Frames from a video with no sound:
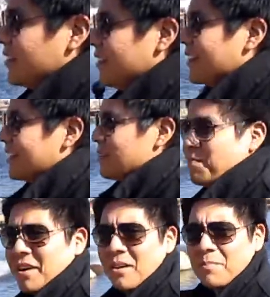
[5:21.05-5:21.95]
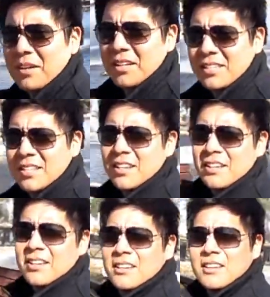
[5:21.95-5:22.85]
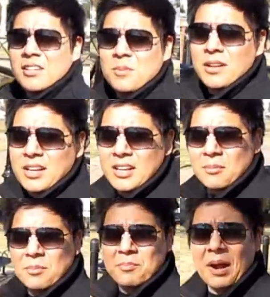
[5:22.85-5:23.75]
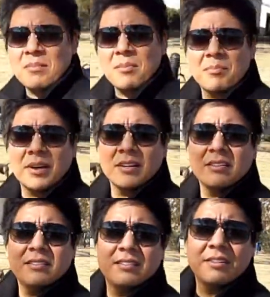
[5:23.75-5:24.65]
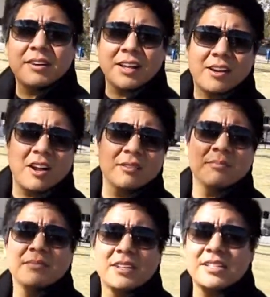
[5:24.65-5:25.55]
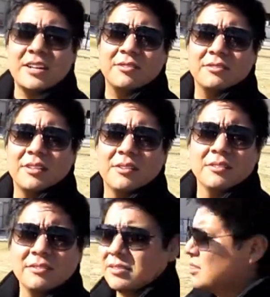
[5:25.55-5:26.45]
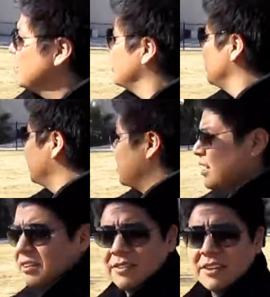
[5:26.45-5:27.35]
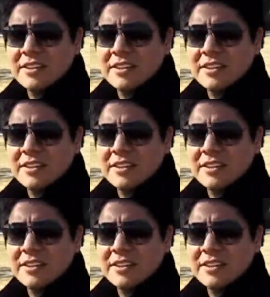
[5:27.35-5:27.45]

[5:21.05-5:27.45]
Look at the puppies. Probably gonna come and bite my butt if I like call him, because I don't know if